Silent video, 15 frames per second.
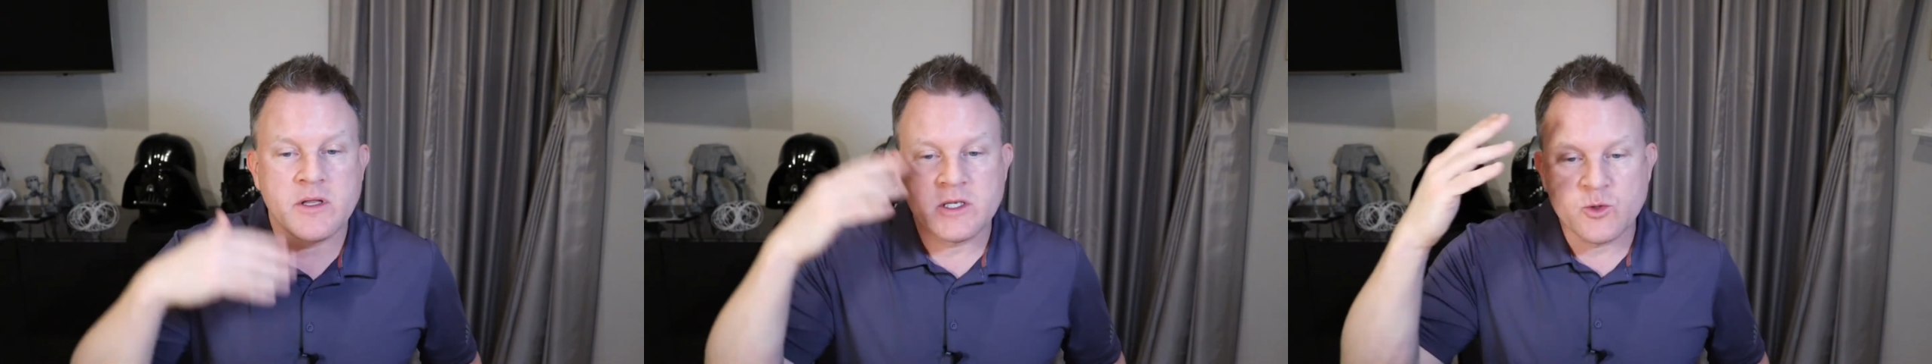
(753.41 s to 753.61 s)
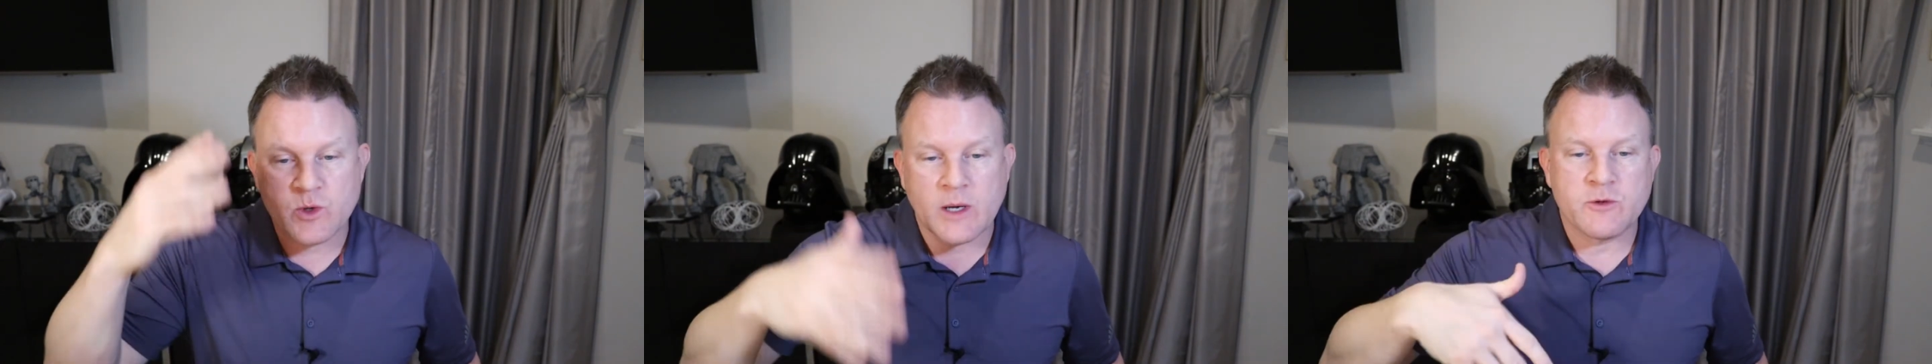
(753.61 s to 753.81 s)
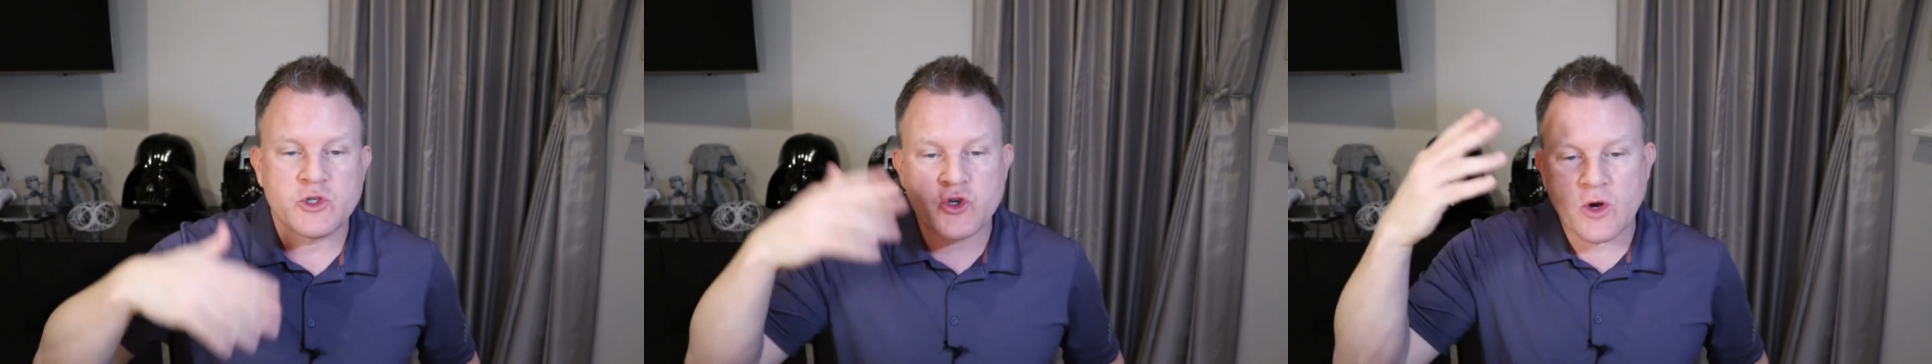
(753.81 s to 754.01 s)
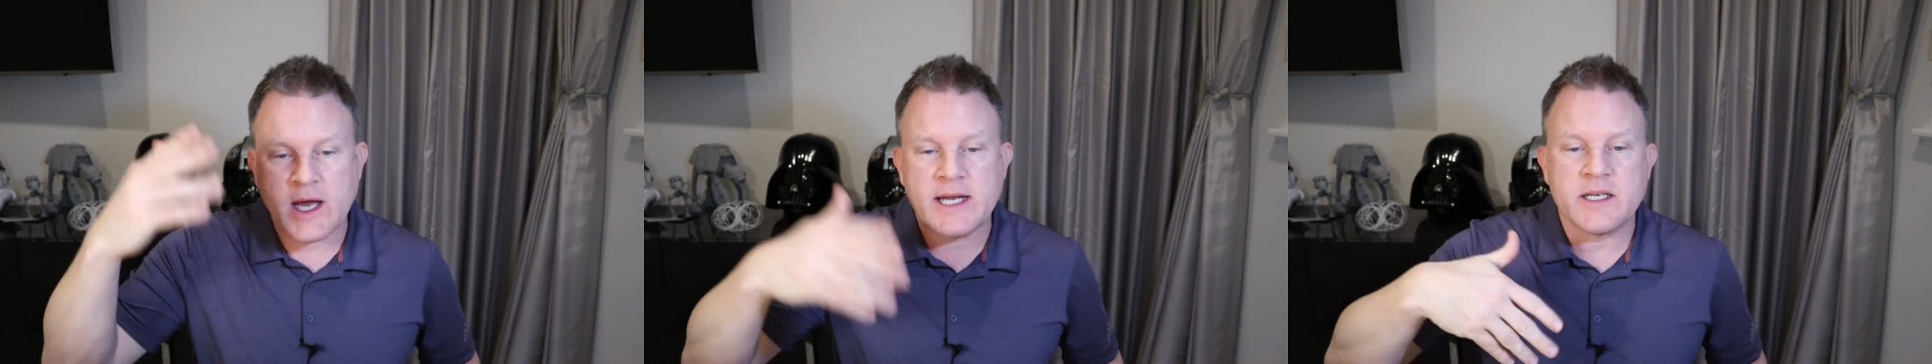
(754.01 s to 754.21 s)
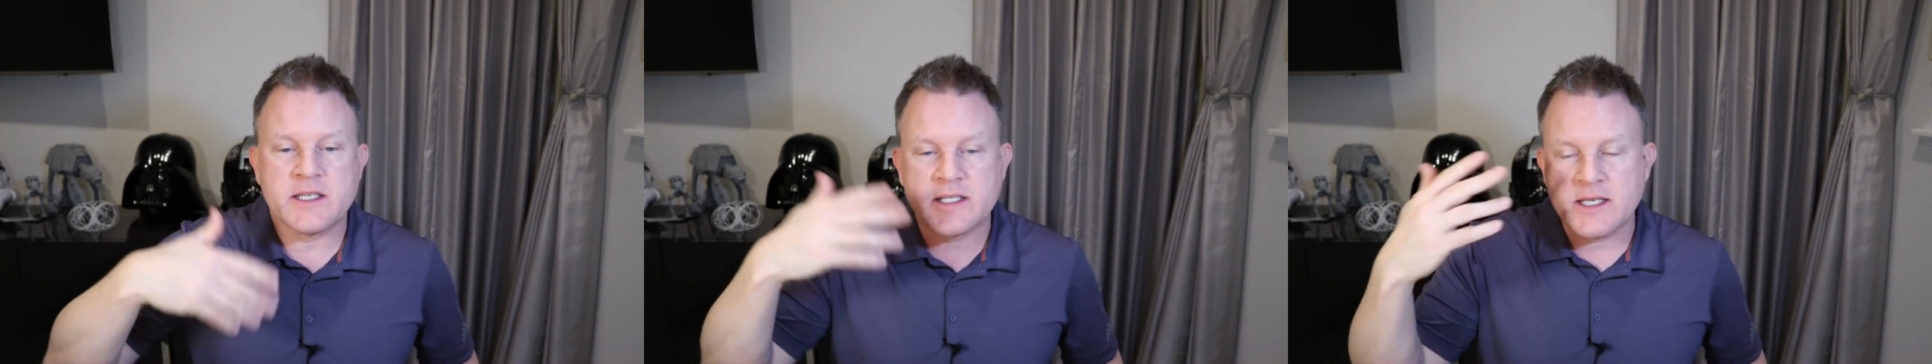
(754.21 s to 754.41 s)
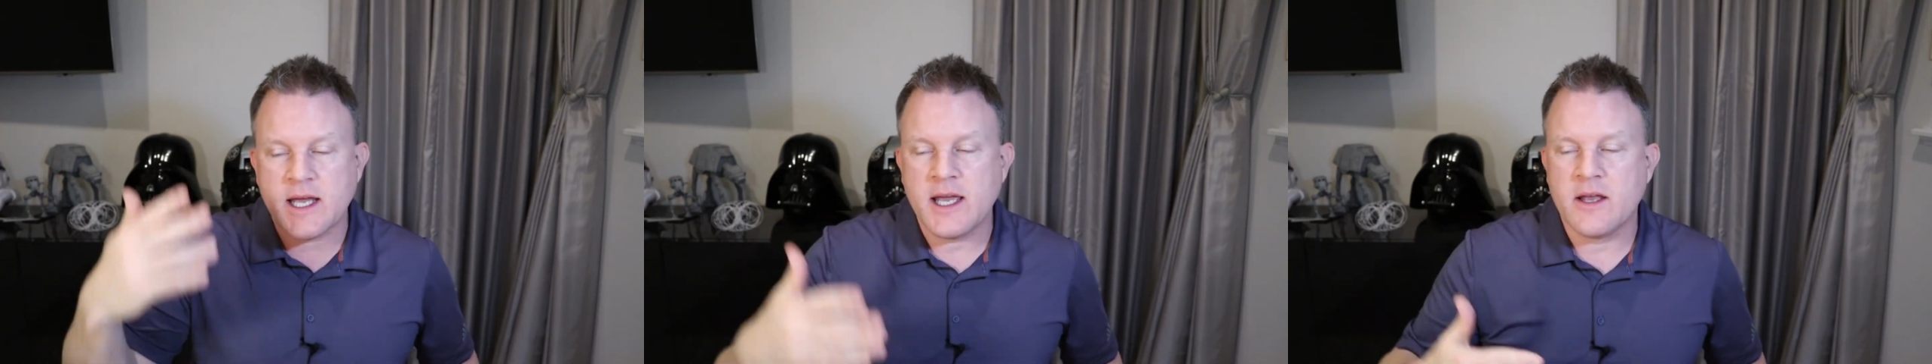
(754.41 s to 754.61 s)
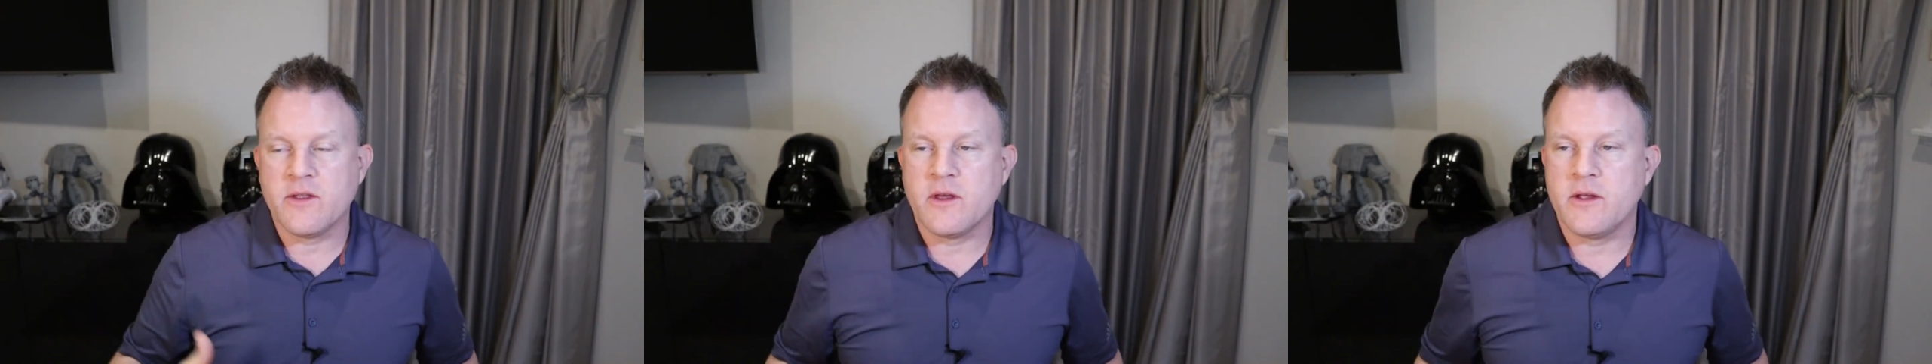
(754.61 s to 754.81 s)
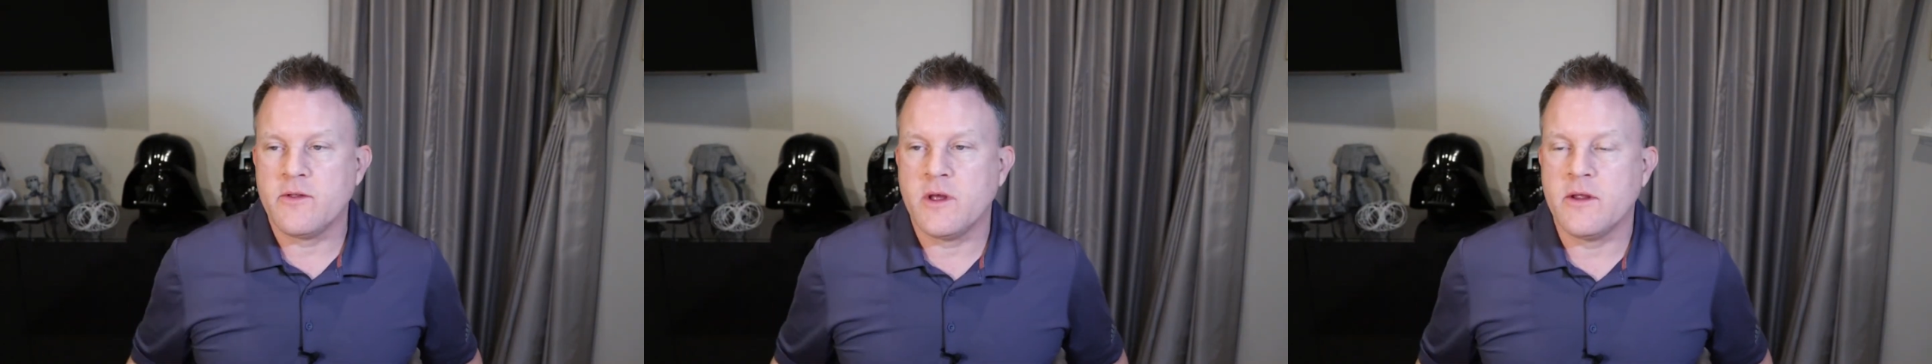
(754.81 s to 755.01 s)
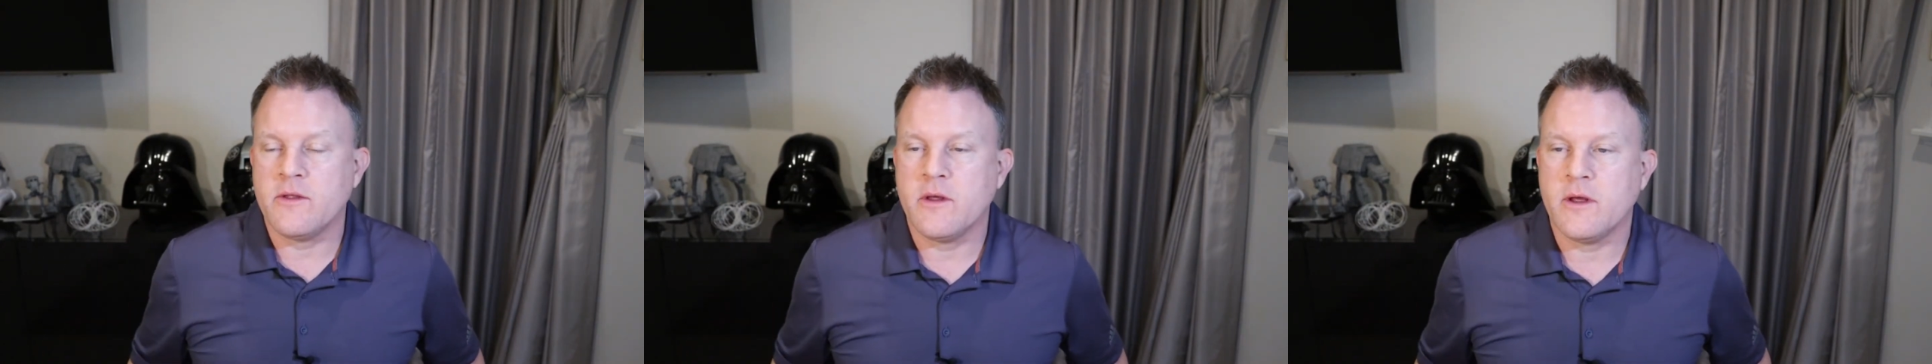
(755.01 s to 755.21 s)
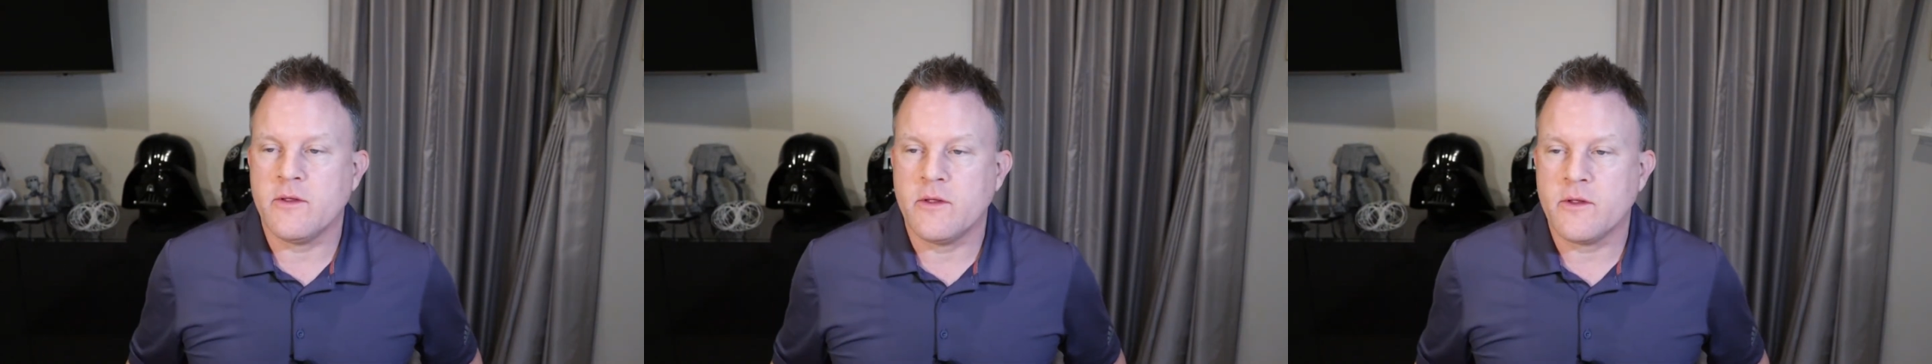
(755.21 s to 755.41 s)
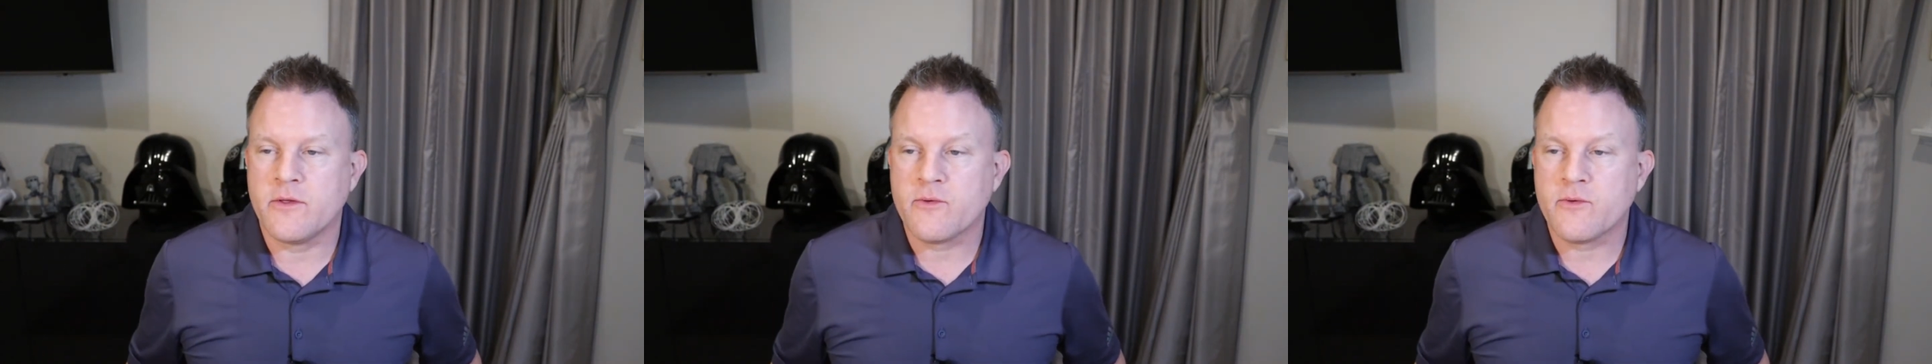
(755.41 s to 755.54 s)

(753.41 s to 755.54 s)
This is what I was trying to say in the